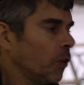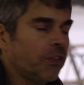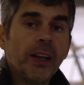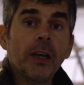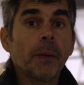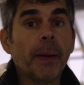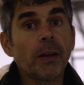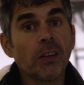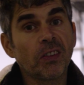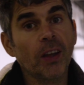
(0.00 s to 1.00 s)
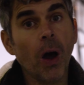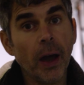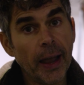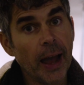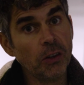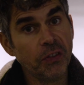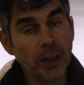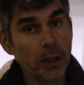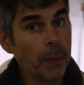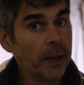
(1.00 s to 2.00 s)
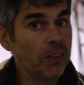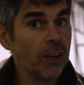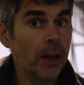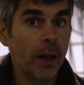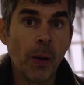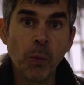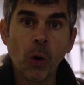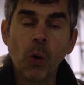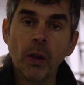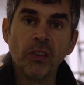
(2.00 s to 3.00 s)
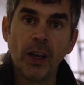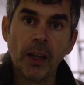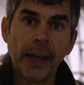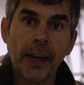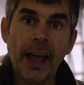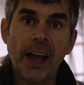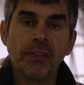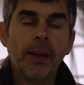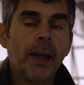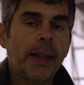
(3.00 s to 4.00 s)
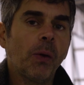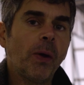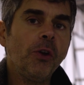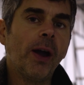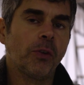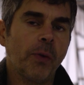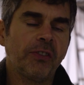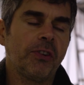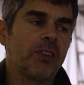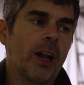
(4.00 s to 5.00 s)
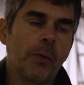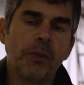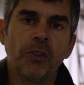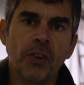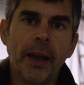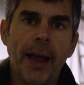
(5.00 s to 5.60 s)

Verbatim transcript: you're thinking about the sky and you're thinking about the sun and what quality are they going to have. Now when you have a reference like the reference I